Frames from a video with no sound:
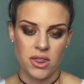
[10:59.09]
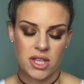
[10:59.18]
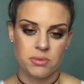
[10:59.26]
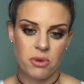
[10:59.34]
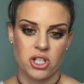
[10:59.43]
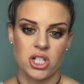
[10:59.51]

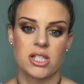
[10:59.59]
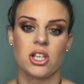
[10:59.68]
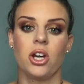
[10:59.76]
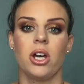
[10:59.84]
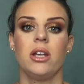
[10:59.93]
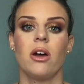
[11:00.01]
This brush is
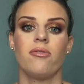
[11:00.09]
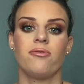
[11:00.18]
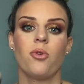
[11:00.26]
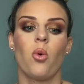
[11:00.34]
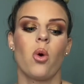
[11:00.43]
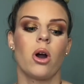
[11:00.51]
good
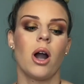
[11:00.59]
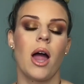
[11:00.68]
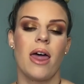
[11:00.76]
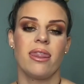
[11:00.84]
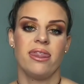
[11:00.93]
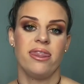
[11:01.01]
for
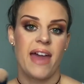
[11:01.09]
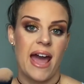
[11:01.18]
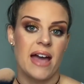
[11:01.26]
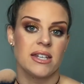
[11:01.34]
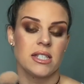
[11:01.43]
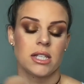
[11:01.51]

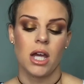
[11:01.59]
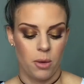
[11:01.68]
that.